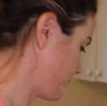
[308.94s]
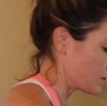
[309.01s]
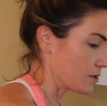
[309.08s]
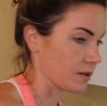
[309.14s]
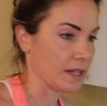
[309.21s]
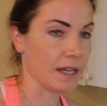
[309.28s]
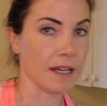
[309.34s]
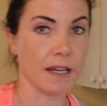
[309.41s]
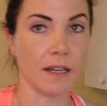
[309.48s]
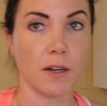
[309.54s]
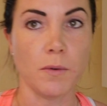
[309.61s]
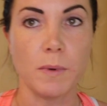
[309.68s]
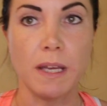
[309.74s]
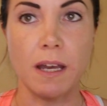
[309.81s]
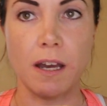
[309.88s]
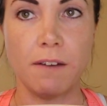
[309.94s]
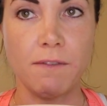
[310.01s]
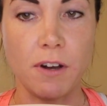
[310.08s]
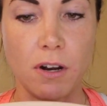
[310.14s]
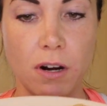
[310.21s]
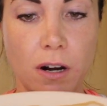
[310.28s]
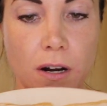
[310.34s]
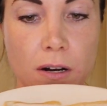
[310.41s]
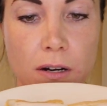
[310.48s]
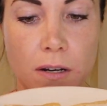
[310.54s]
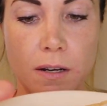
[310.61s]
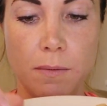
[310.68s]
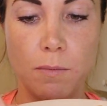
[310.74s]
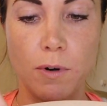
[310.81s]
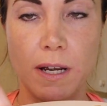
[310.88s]
So then we have our
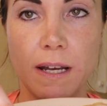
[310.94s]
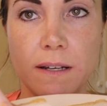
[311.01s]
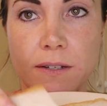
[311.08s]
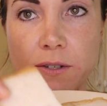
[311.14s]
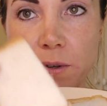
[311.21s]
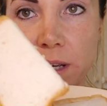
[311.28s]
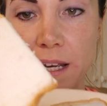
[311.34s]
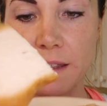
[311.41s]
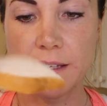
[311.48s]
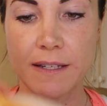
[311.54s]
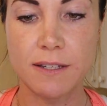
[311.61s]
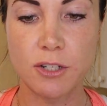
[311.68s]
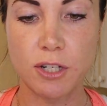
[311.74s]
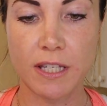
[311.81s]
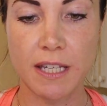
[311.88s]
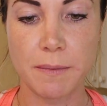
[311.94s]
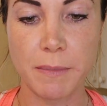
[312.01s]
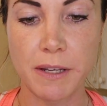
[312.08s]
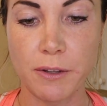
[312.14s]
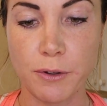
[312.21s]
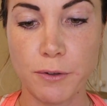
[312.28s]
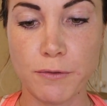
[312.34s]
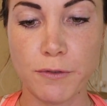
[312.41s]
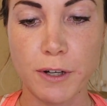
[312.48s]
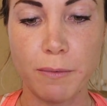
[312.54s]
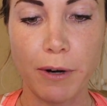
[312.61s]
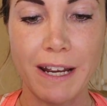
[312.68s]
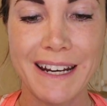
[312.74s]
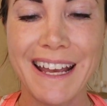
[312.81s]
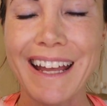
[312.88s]
bread. So again, this is just like my gluten-free
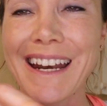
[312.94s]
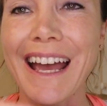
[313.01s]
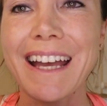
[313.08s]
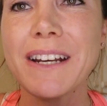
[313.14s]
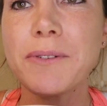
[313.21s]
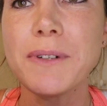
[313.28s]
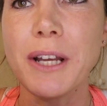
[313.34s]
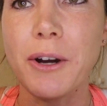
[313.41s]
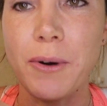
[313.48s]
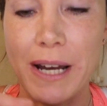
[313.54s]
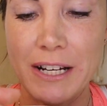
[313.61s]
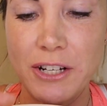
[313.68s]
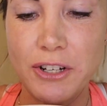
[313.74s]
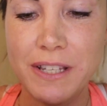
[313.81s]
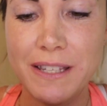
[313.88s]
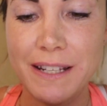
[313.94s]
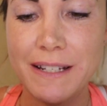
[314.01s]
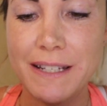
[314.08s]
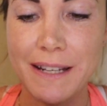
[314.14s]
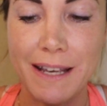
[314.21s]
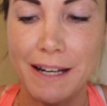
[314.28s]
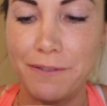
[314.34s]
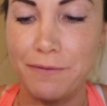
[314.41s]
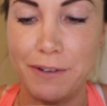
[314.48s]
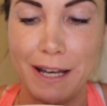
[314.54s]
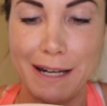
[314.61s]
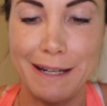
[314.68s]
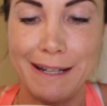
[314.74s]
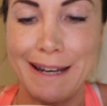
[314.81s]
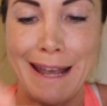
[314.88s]
bread. And I don't know, I just like to kind of
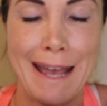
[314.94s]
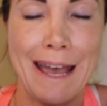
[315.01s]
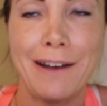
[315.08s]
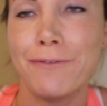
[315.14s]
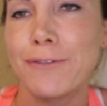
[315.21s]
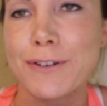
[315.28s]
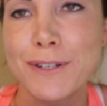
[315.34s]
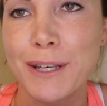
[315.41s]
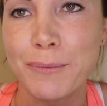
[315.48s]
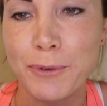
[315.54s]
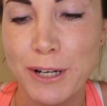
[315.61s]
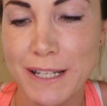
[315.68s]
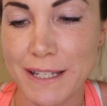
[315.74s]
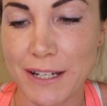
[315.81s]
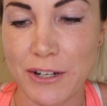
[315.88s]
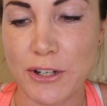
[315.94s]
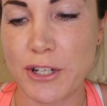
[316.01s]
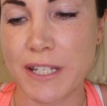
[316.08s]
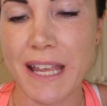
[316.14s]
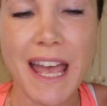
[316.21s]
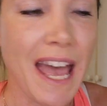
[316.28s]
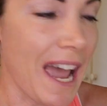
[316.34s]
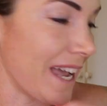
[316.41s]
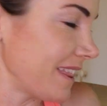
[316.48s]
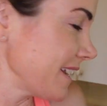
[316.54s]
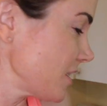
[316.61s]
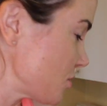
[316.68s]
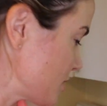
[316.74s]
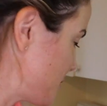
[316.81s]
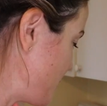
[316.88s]
cut it in half for some reason. I think
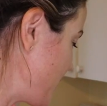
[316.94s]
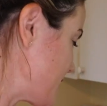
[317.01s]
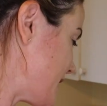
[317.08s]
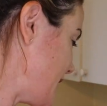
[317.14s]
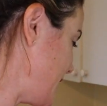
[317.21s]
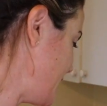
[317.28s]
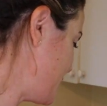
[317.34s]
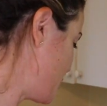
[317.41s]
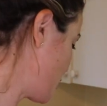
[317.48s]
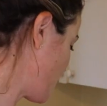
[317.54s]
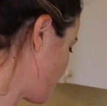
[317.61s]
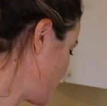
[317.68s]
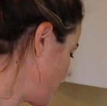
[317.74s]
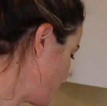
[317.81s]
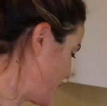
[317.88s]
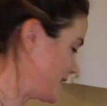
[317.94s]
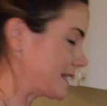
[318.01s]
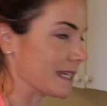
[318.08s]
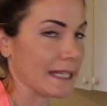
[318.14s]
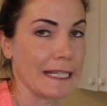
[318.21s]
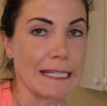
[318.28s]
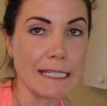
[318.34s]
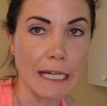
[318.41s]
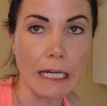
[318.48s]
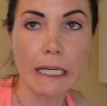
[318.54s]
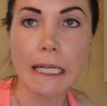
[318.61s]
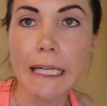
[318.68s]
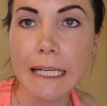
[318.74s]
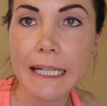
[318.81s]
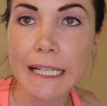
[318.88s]
it just makes it easier when you basically
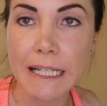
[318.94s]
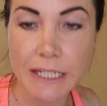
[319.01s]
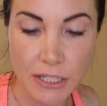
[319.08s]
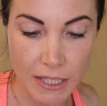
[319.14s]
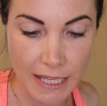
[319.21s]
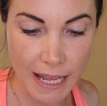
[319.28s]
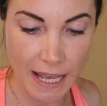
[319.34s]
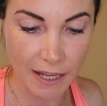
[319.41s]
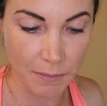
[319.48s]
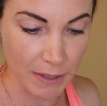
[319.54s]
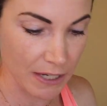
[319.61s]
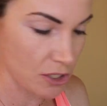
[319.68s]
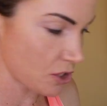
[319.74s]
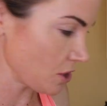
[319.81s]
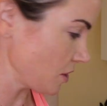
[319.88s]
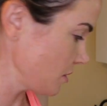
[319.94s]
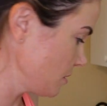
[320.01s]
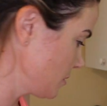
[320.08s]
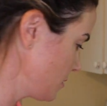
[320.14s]
dunk it into the egg mixture.